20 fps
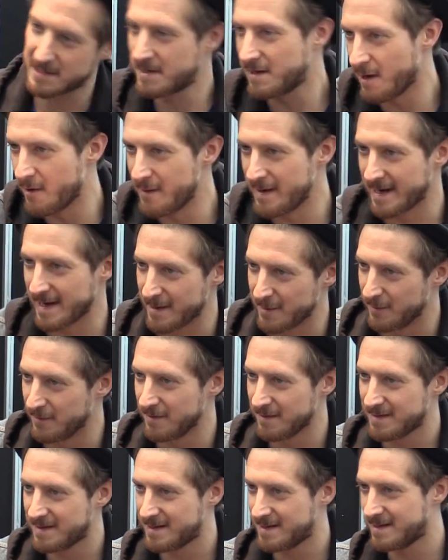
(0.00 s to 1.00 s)
going in
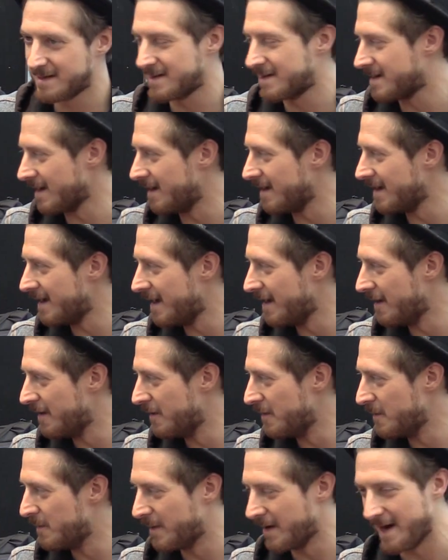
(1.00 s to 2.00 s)
all gung
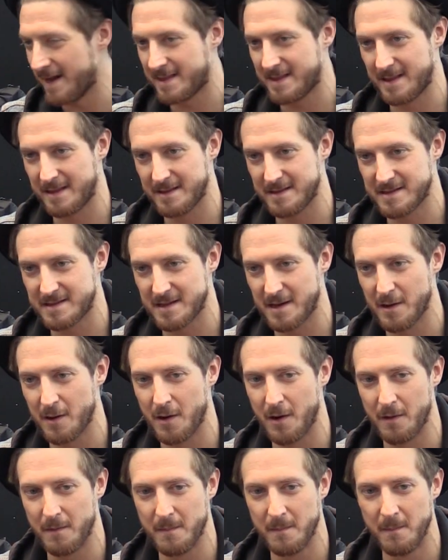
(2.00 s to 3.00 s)
ho. But I think there's a
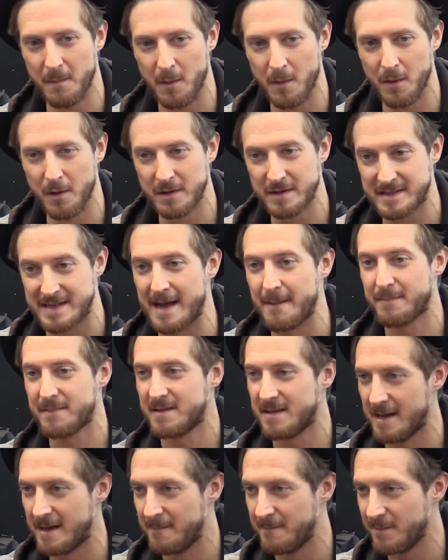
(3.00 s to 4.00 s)
lot more depth
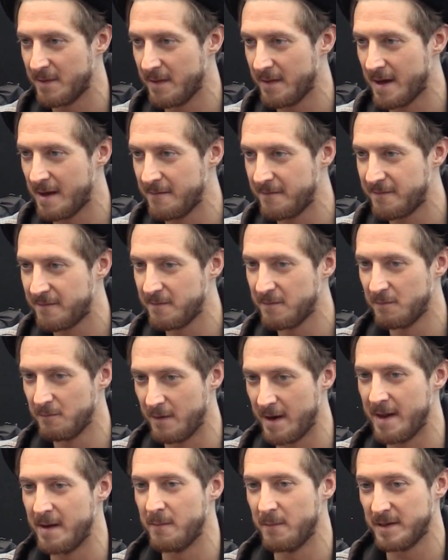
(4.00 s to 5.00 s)
to him than they've
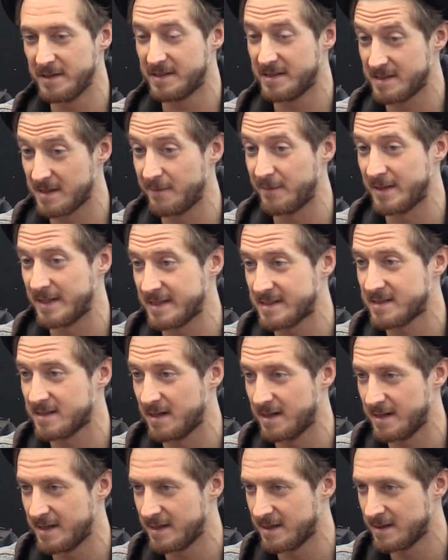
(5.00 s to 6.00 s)
written, which is a very
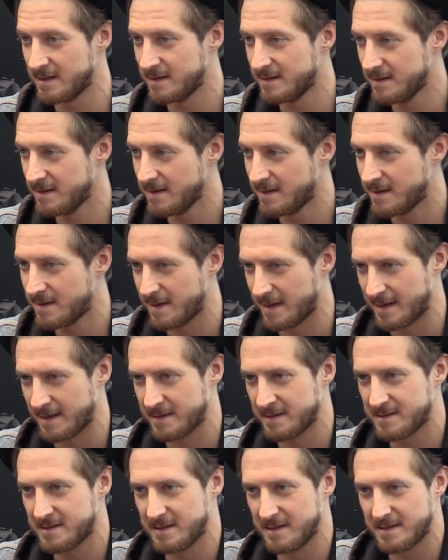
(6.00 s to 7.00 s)
exciting thing
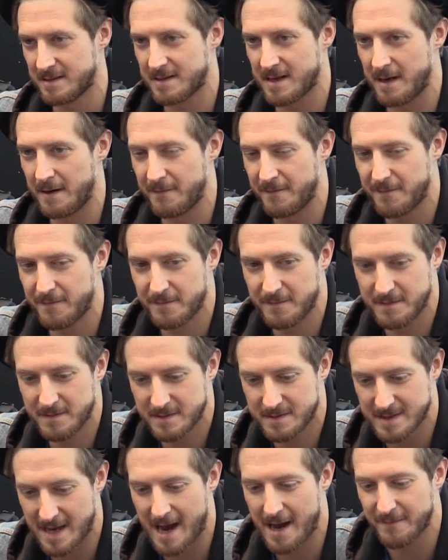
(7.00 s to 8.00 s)

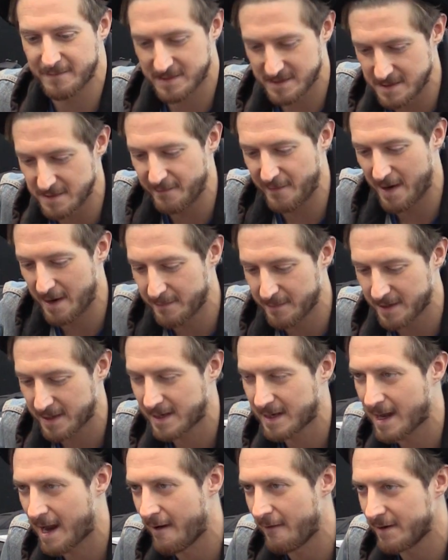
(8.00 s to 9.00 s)
to have to develop
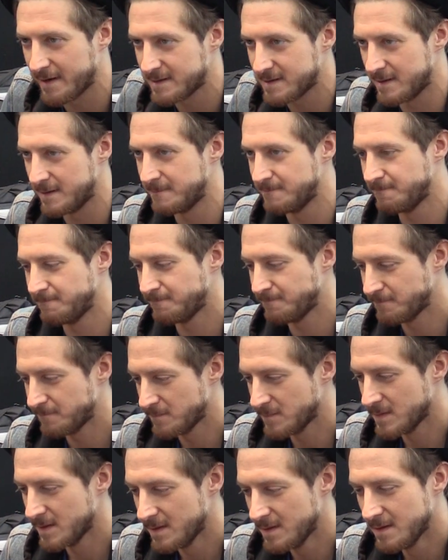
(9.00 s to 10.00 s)
in a character.
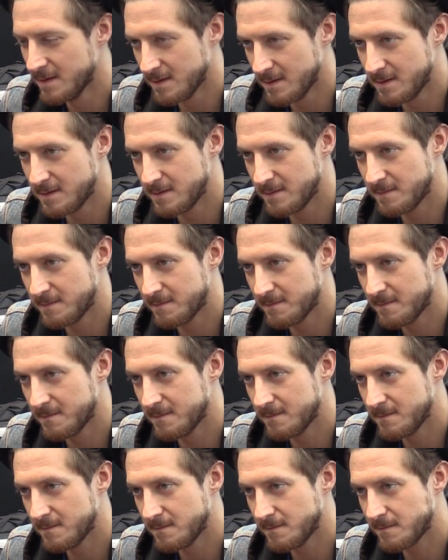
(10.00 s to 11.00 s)
Because he has
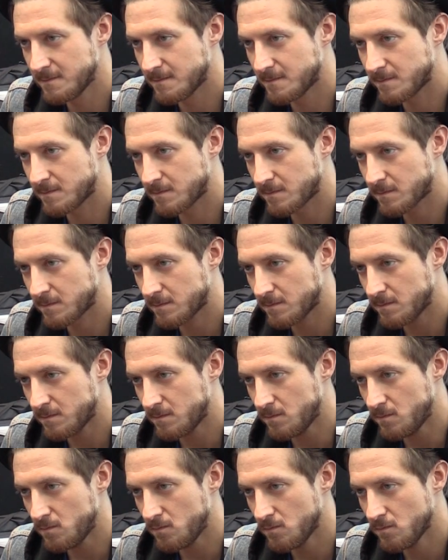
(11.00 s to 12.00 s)
gone through all these
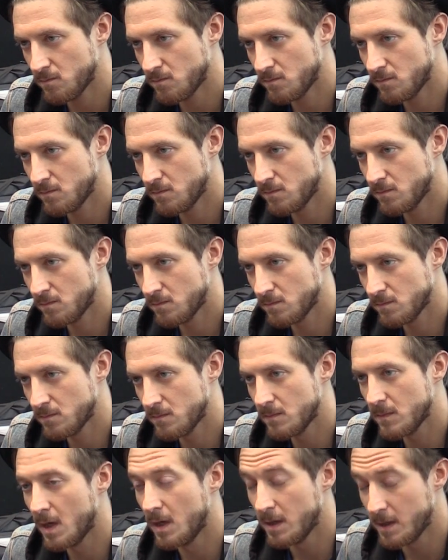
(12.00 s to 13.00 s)
changes in the
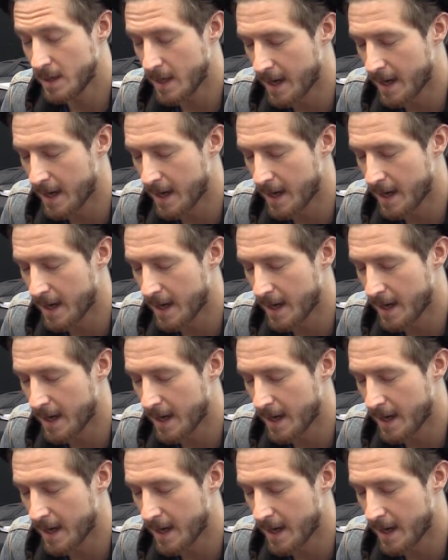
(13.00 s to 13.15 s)
comics,